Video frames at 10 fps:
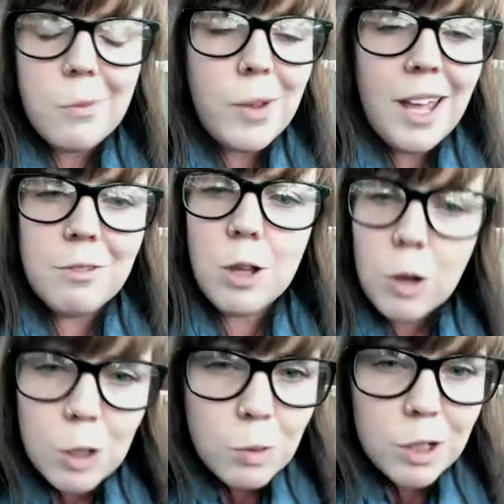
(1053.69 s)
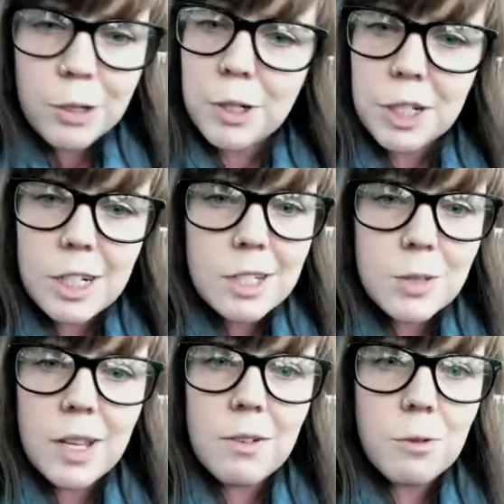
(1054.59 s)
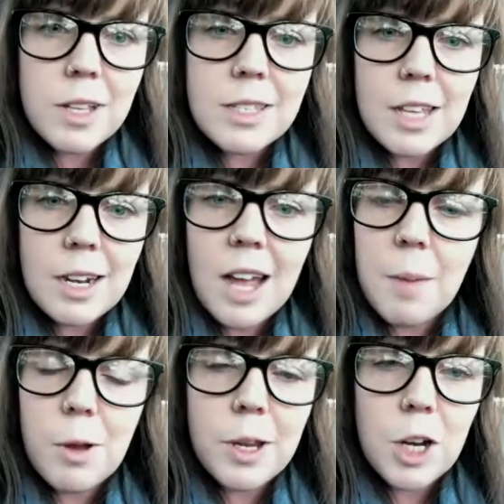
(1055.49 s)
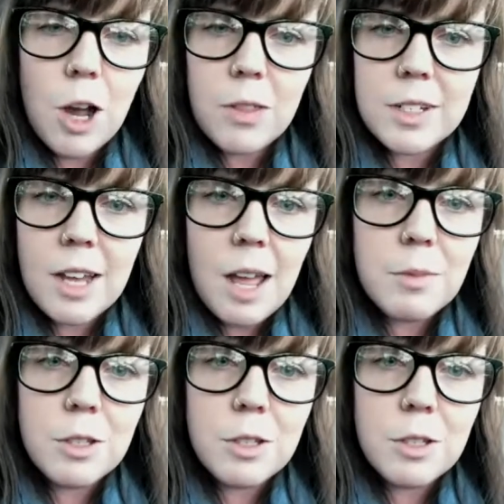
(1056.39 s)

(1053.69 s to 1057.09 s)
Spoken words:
We have local recruiters. We have ones that come out here all the time.